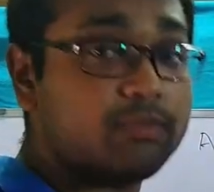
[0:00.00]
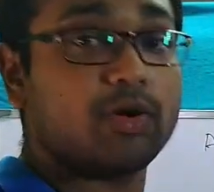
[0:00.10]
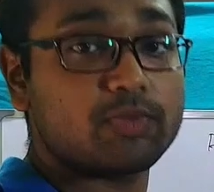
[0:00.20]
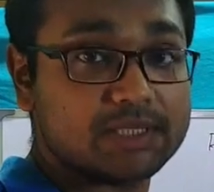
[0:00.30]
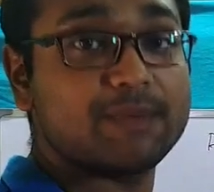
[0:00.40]

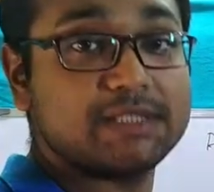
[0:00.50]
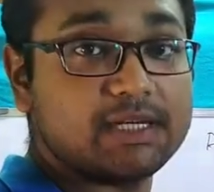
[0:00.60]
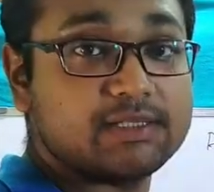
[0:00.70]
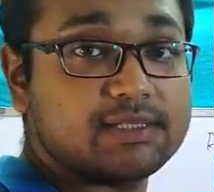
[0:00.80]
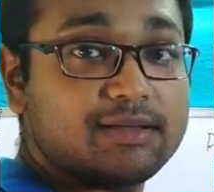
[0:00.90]
number of
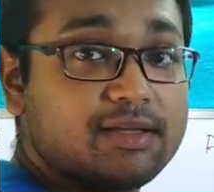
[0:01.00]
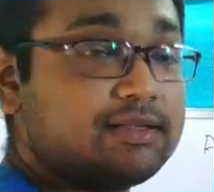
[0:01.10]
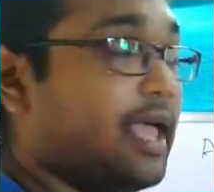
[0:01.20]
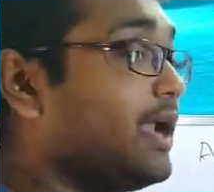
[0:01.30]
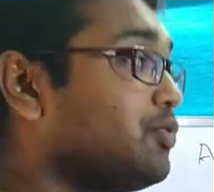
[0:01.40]
subsets,
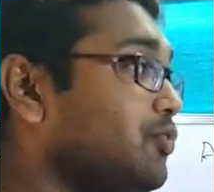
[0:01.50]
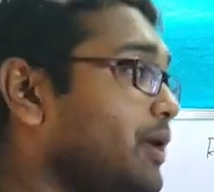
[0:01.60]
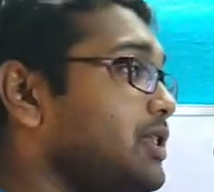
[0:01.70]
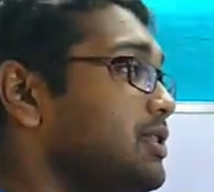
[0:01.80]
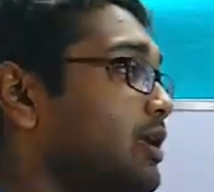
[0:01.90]
that
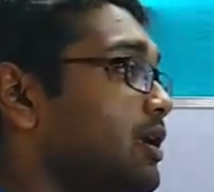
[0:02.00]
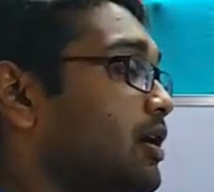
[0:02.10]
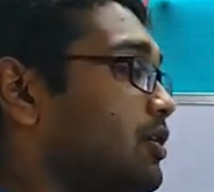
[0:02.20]
will